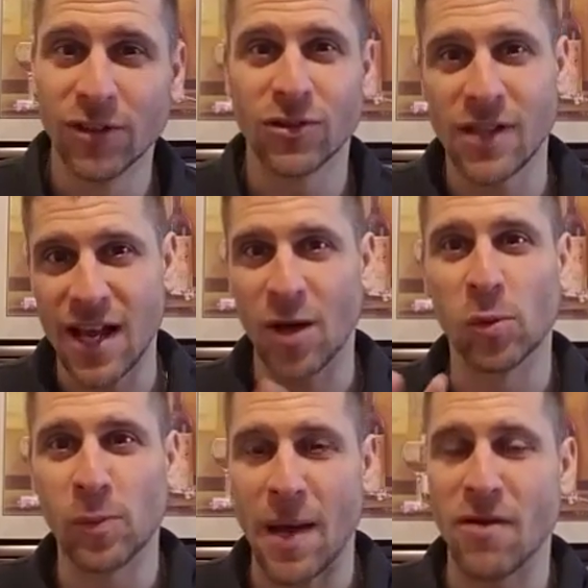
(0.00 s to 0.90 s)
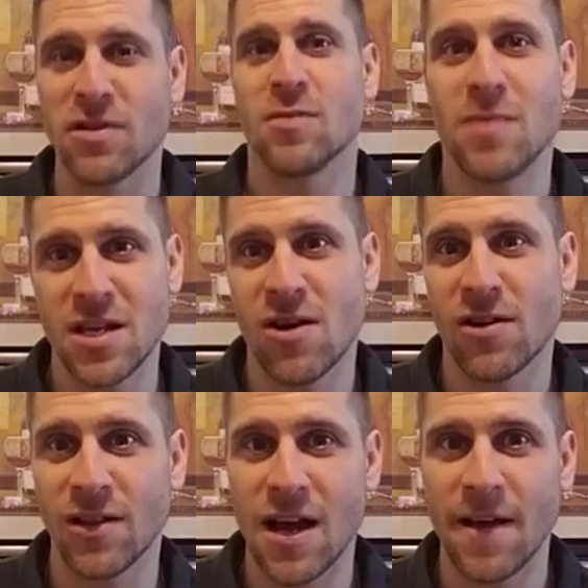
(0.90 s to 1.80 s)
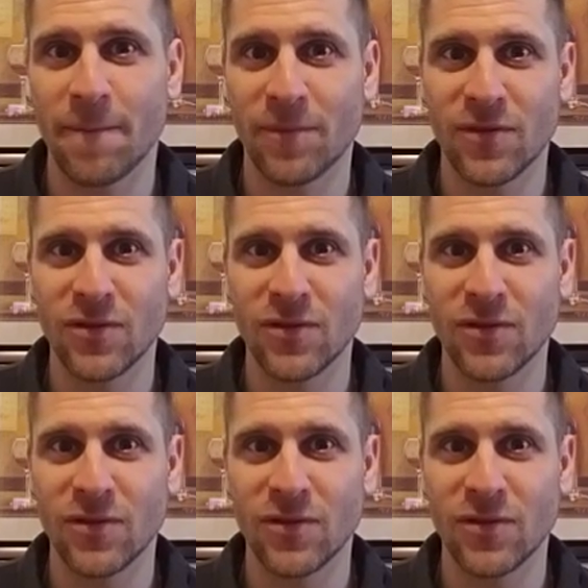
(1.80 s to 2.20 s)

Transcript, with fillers: So that helps balance me out a lot